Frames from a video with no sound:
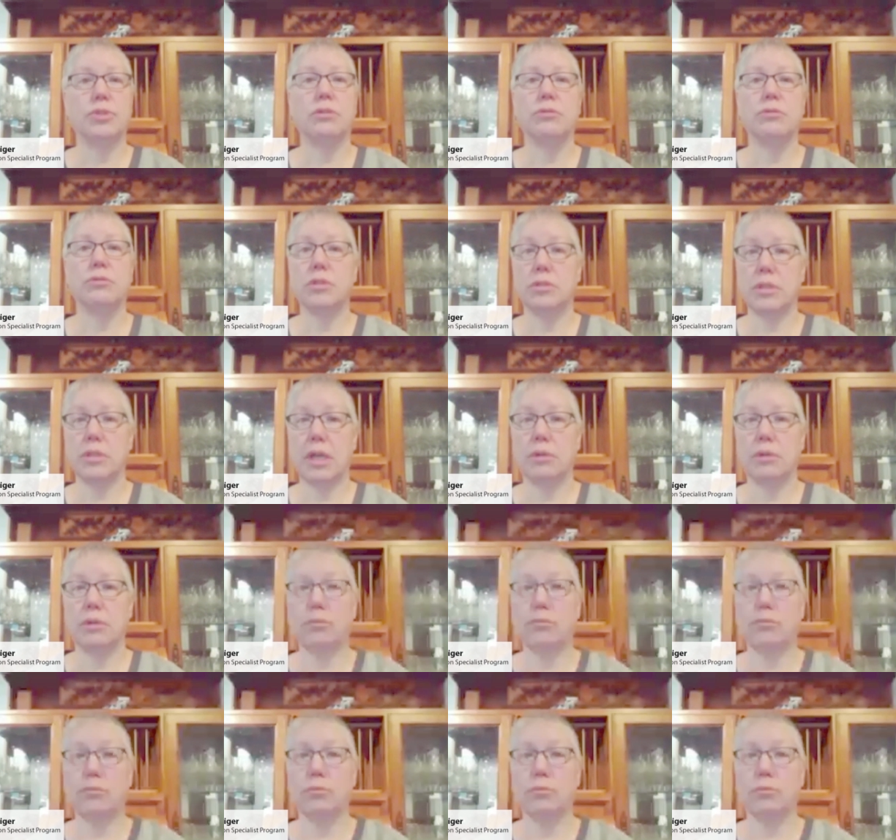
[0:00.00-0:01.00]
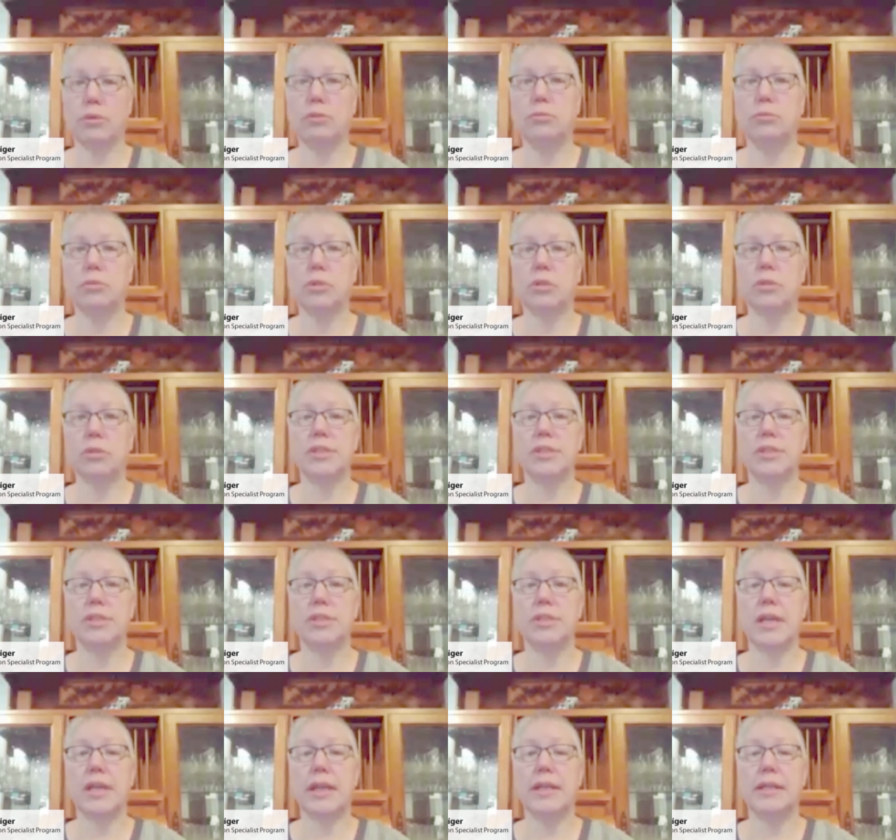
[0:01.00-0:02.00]
those skills in that real
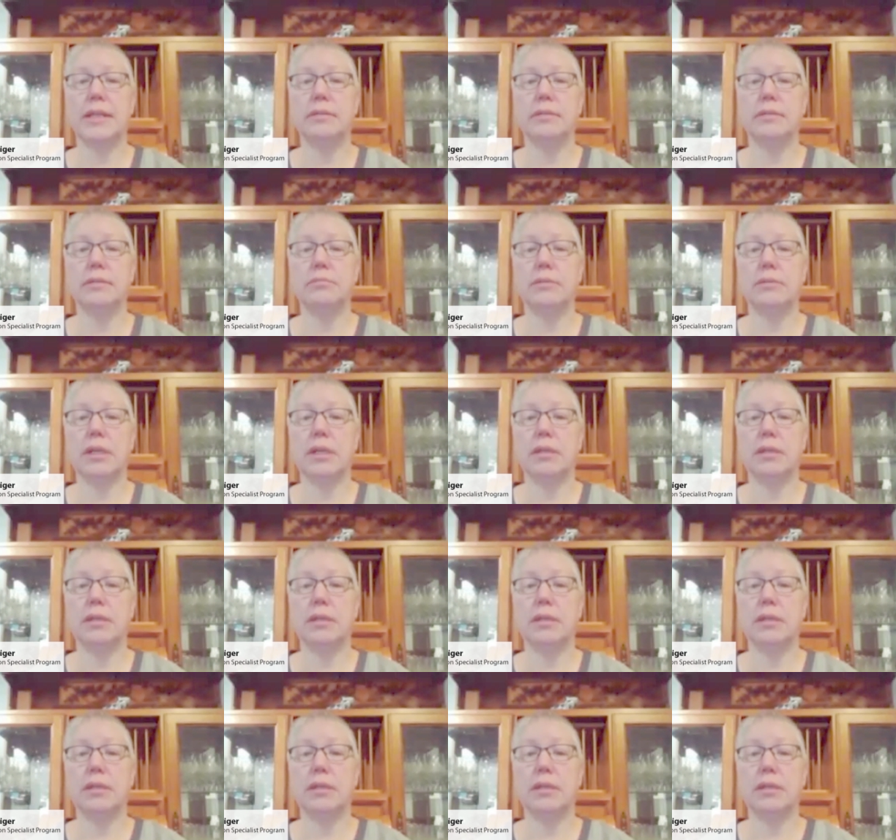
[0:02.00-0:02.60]
world setting,